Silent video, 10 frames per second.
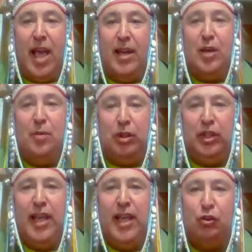and he
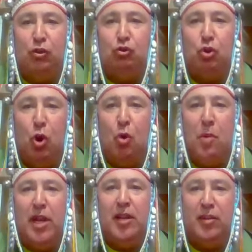played it so
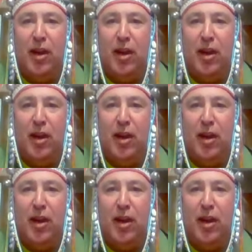many